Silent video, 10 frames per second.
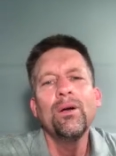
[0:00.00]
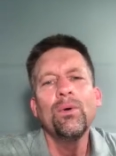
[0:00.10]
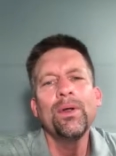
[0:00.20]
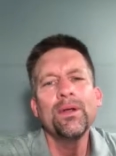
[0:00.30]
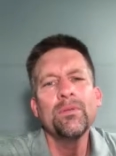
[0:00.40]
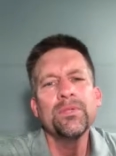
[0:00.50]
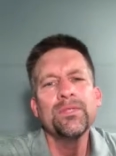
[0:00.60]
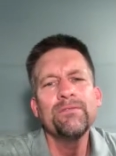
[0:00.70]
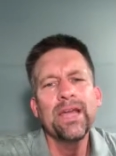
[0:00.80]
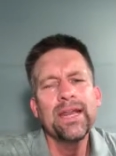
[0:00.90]
when it comes
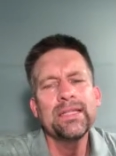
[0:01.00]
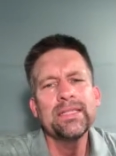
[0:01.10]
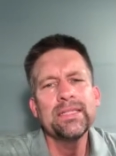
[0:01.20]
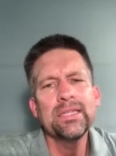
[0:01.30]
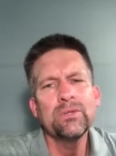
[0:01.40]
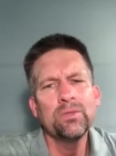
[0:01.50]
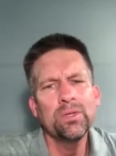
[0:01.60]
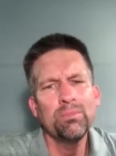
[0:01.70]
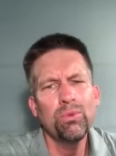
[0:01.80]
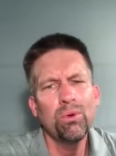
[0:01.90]
to finances is
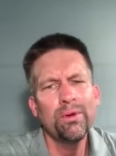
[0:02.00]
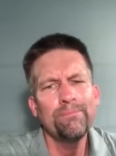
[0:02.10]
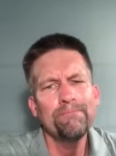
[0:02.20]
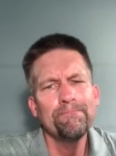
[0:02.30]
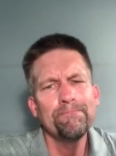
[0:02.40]
really important.